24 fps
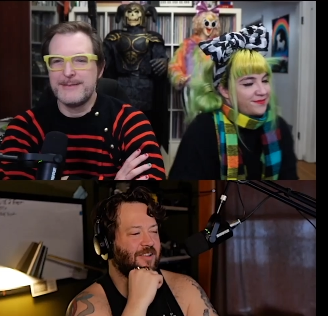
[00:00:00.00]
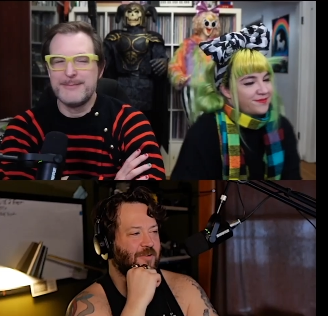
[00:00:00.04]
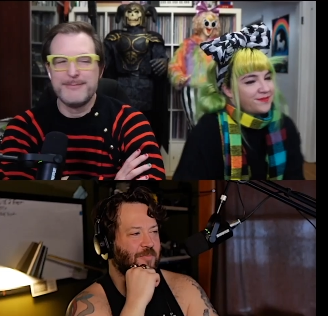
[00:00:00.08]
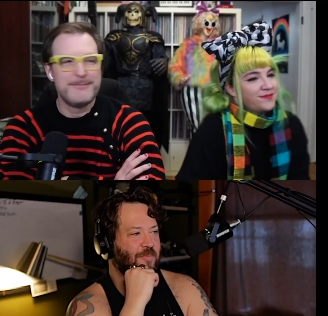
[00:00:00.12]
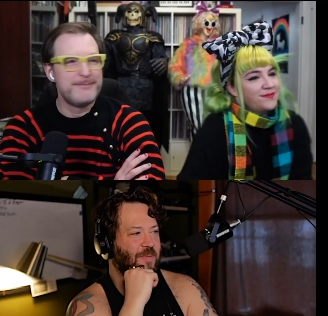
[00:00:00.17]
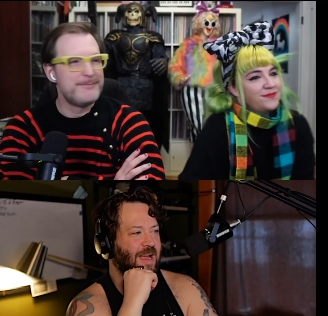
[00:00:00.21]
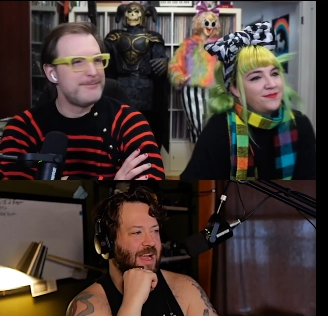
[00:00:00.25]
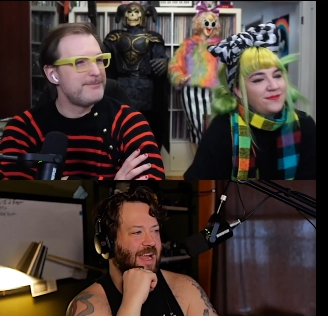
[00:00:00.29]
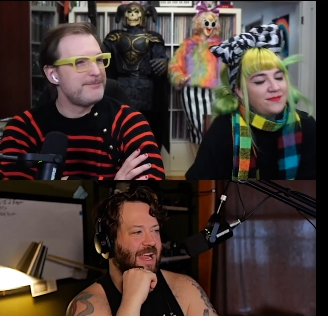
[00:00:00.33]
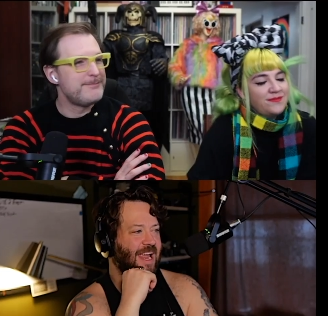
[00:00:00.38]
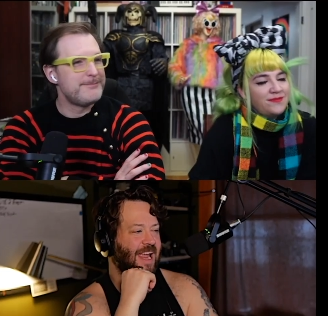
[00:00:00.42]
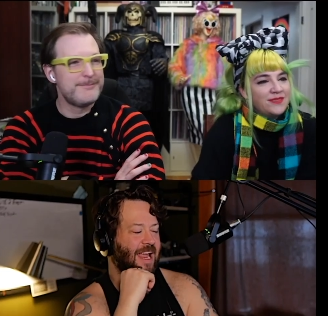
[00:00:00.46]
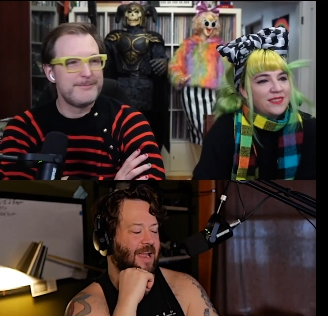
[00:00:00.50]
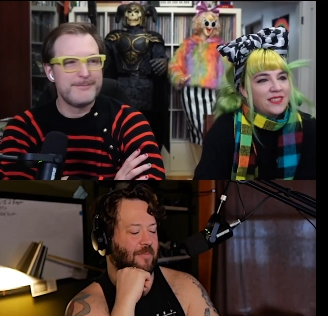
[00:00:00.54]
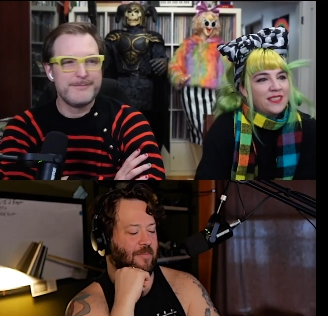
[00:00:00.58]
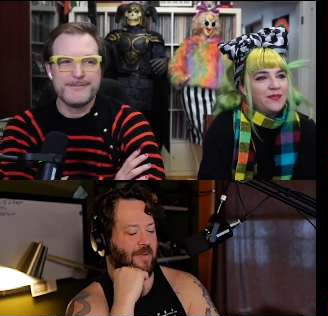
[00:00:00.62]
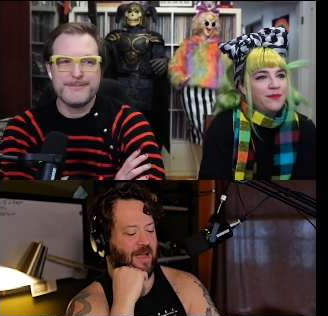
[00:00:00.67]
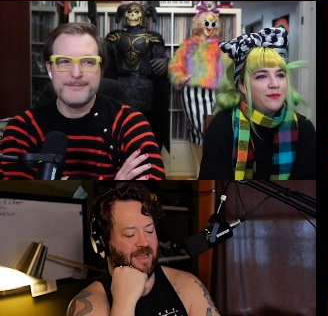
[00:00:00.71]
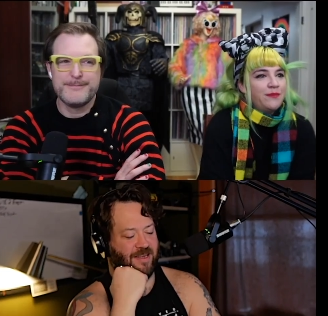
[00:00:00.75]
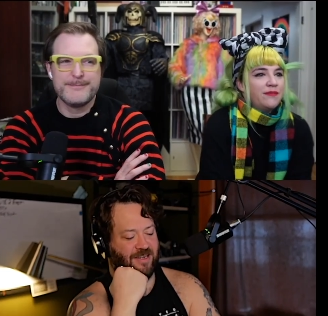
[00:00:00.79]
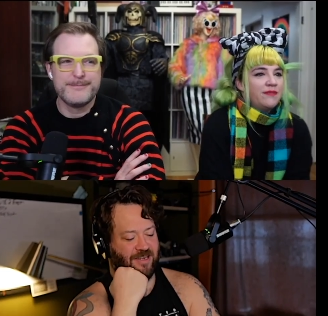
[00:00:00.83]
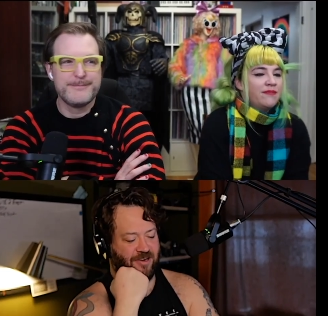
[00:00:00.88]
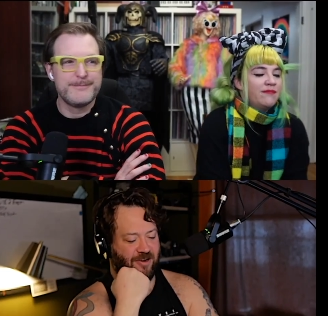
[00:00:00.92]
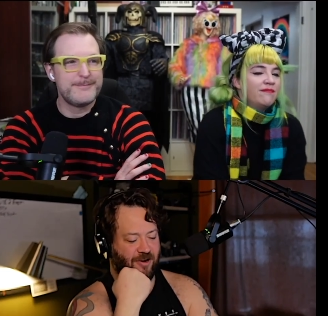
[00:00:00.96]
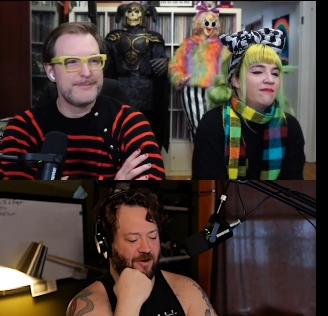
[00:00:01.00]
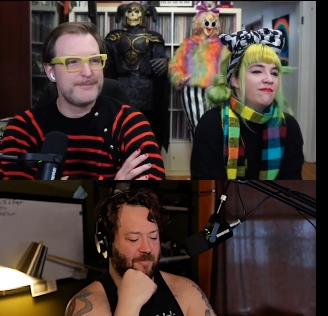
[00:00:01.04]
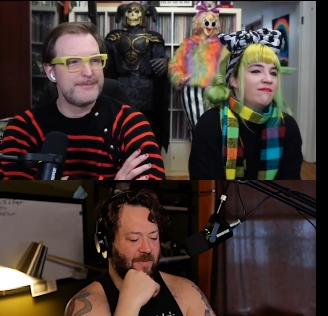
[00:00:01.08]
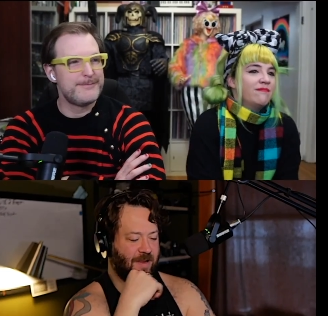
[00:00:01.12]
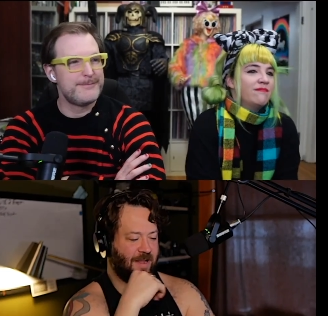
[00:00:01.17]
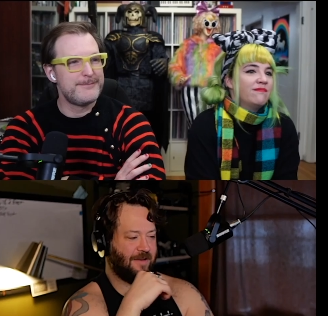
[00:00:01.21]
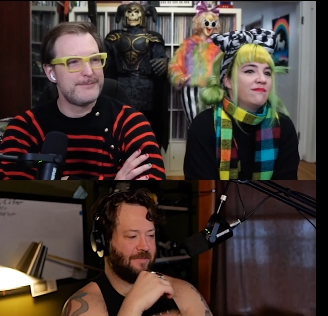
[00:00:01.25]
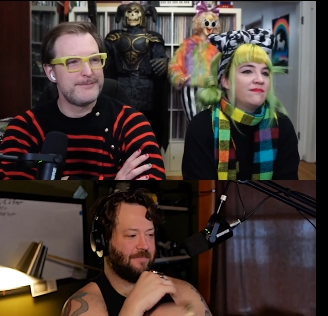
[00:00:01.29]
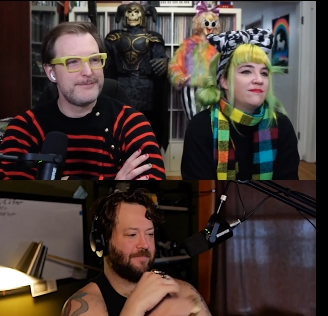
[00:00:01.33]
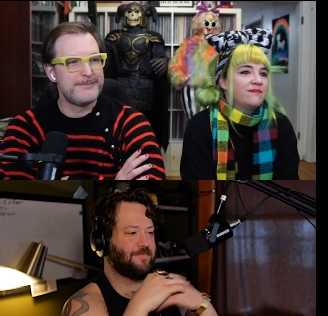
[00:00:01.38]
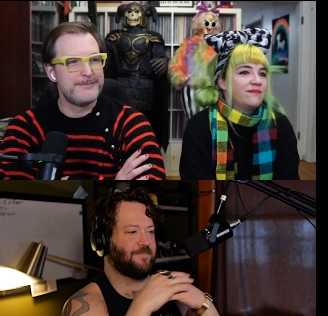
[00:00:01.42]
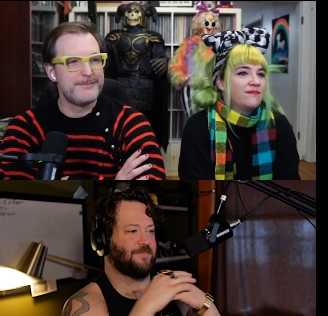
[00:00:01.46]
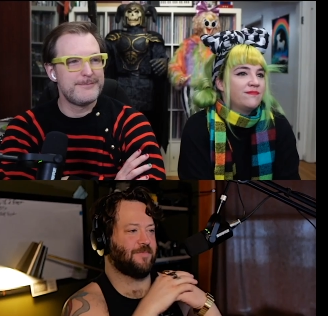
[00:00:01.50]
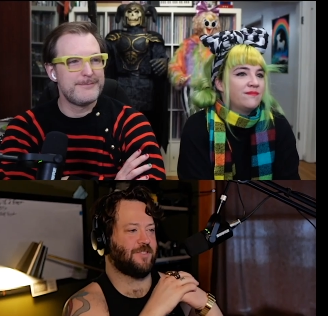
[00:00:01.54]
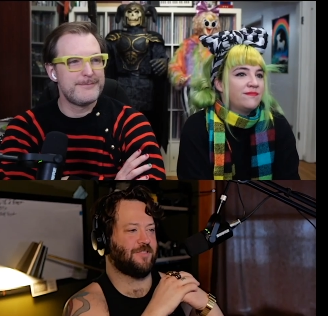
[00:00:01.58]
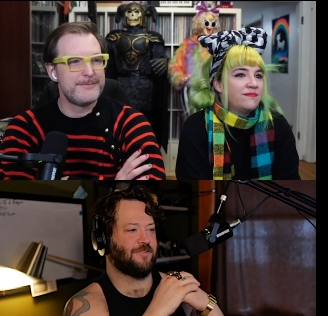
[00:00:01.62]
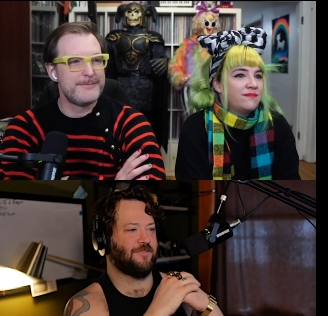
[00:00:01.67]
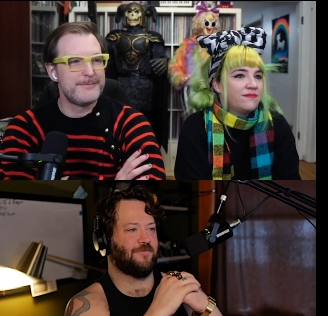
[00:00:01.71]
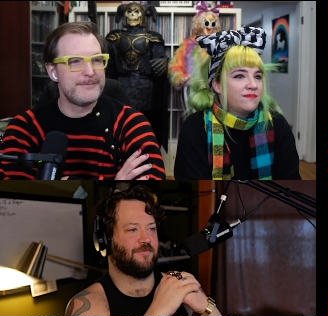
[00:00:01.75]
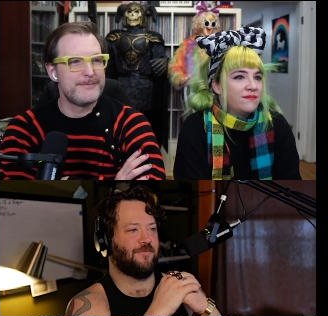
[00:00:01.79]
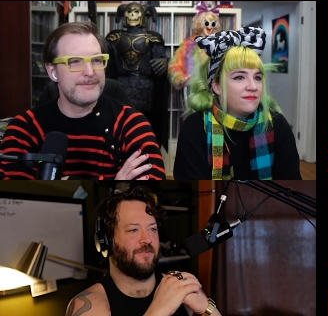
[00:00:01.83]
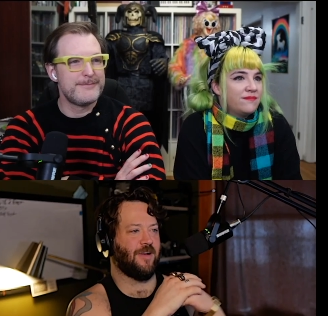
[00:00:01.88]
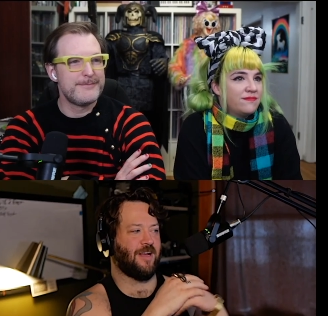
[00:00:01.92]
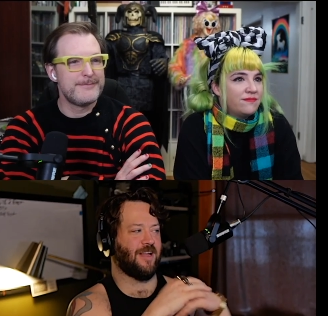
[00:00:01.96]
Speaker 1: biker gang massacre, man. What's
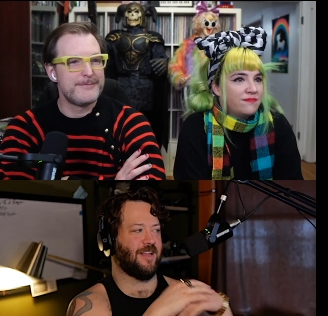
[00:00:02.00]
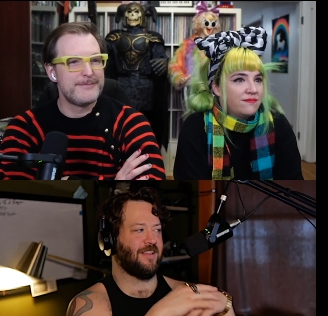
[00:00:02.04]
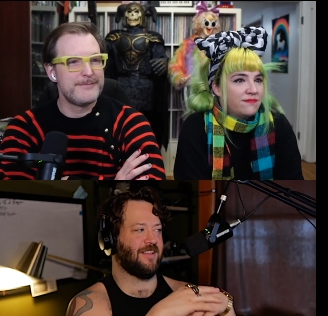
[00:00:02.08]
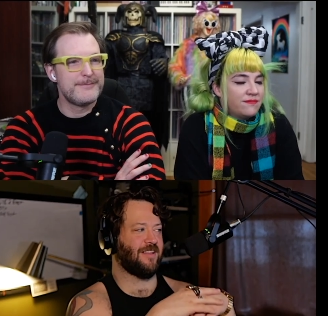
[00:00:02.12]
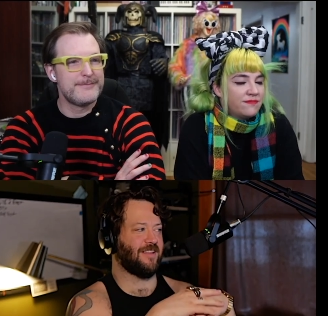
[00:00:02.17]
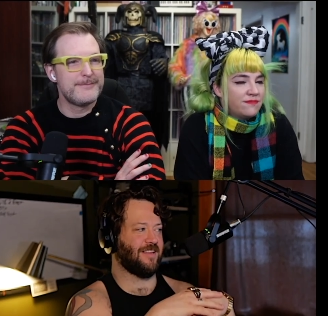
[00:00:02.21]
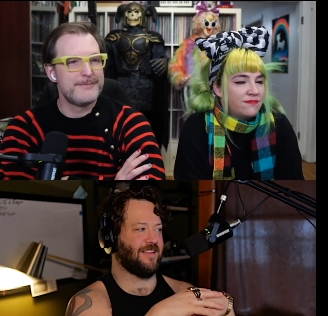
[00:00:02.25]
the fucking the,